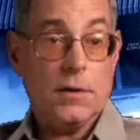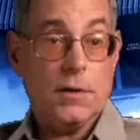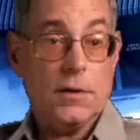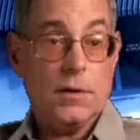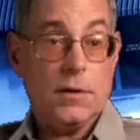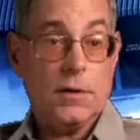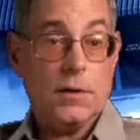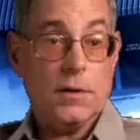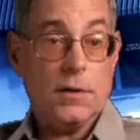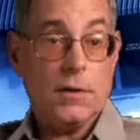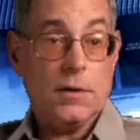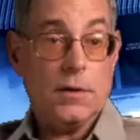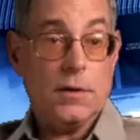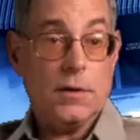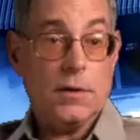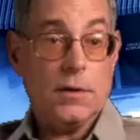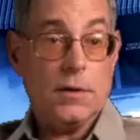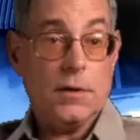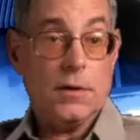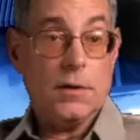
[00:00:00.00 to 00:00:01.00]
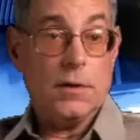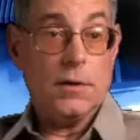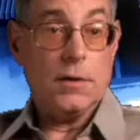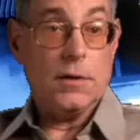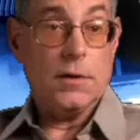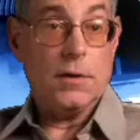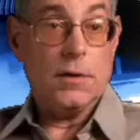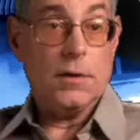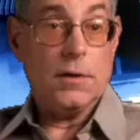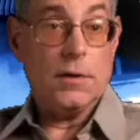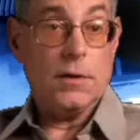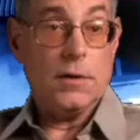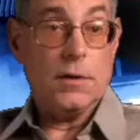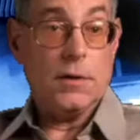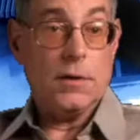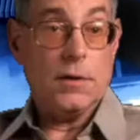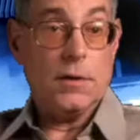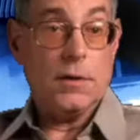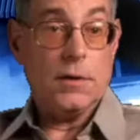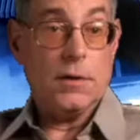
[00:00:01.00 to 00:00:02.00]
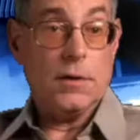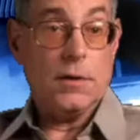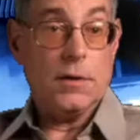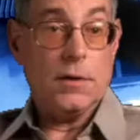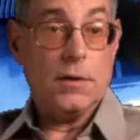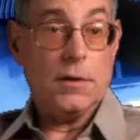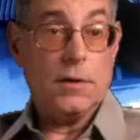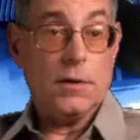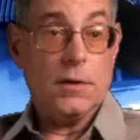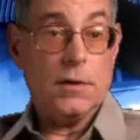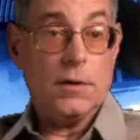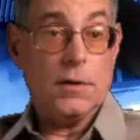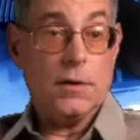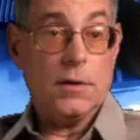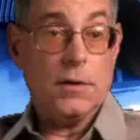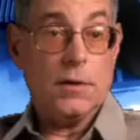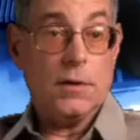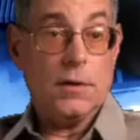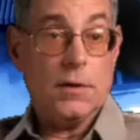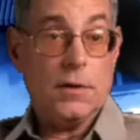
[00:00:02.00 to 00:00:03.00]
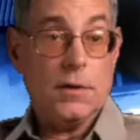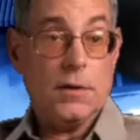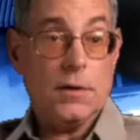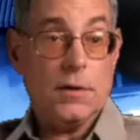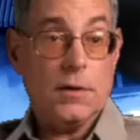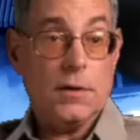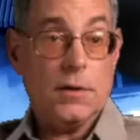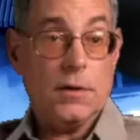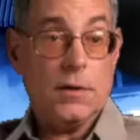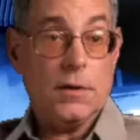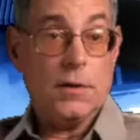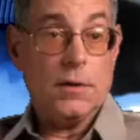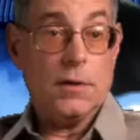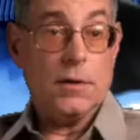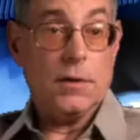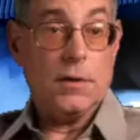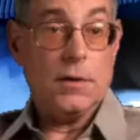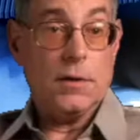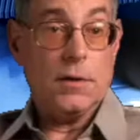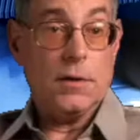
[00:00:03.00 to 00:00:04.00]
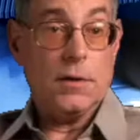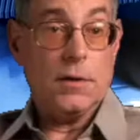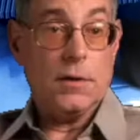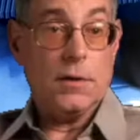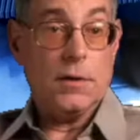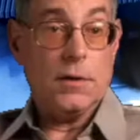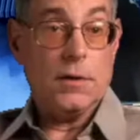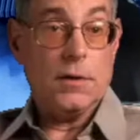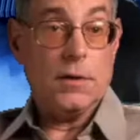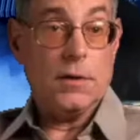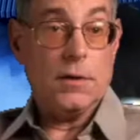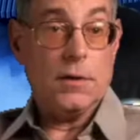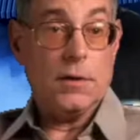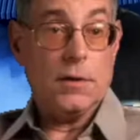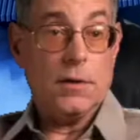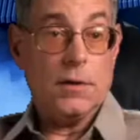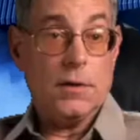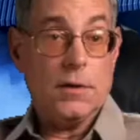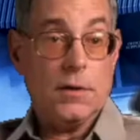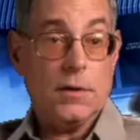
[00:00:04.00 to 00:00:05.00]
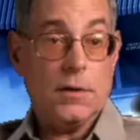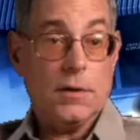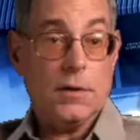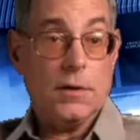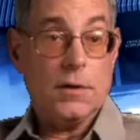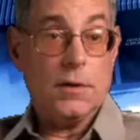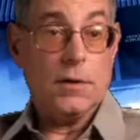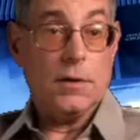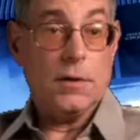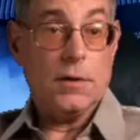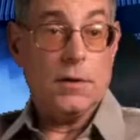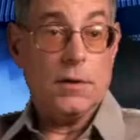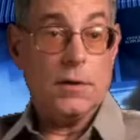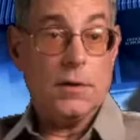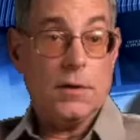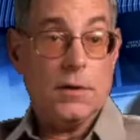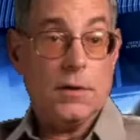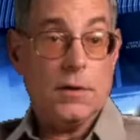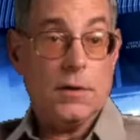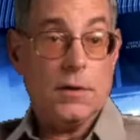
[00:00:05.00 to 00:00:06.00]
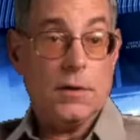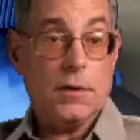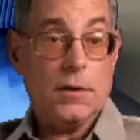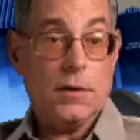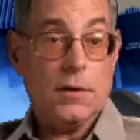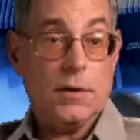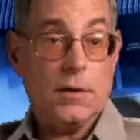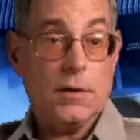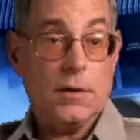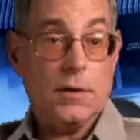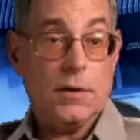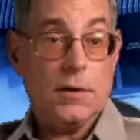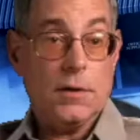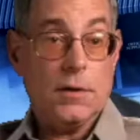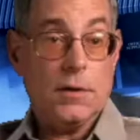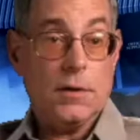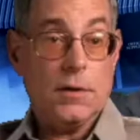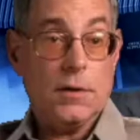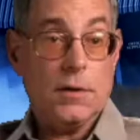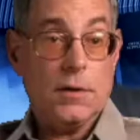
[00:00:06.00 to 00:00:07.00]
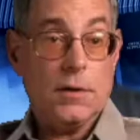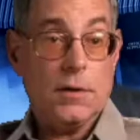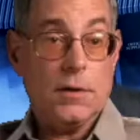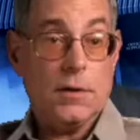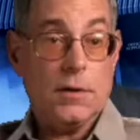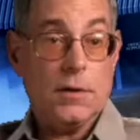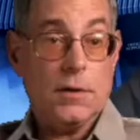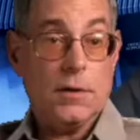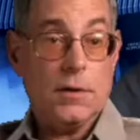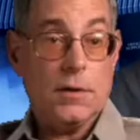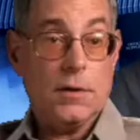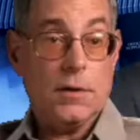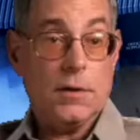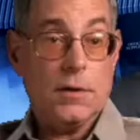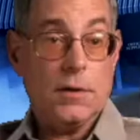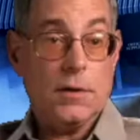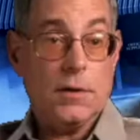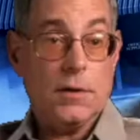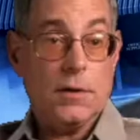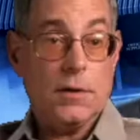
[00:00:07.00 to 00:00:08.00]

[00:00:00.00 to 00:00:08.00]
(silent)